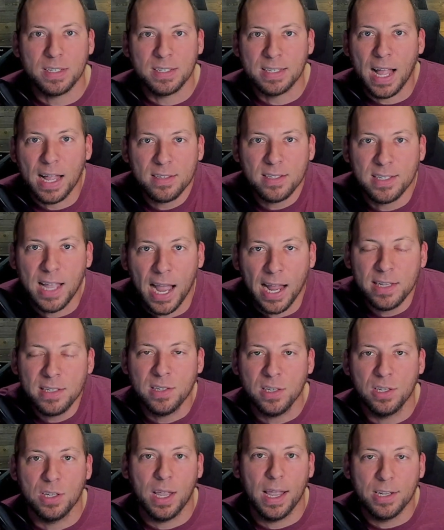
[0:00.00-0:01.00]
It's not
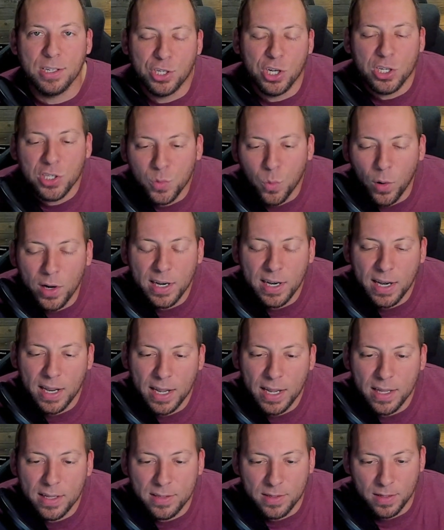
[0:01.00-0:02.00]
science. It's it just what it,
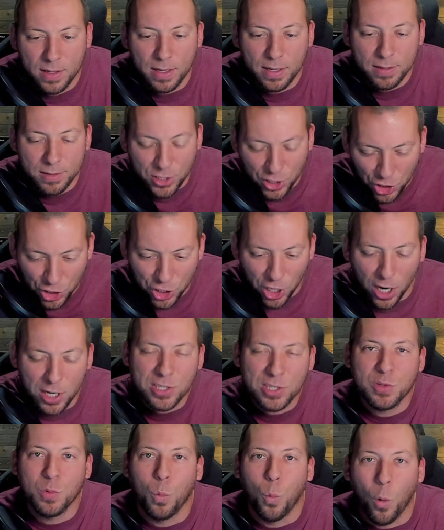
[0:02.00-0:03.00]
it it's
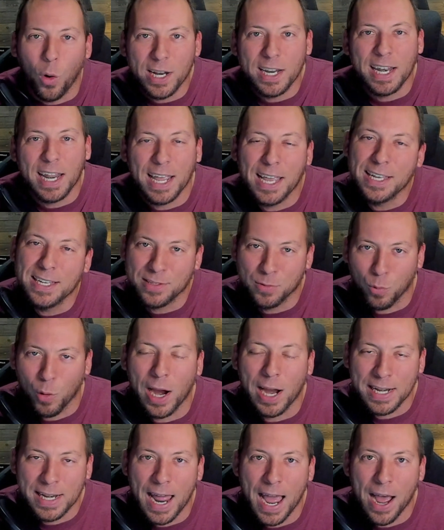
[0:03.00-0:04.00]
just what it is
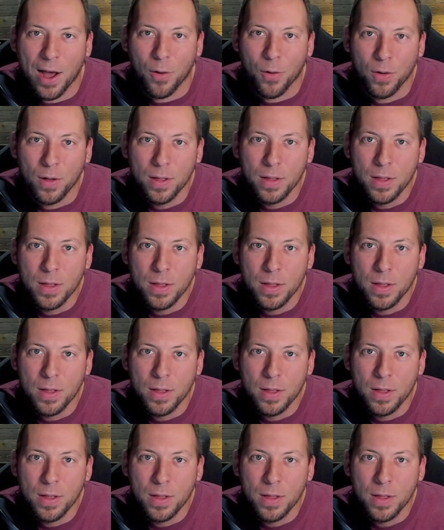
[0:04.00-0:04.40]
right now.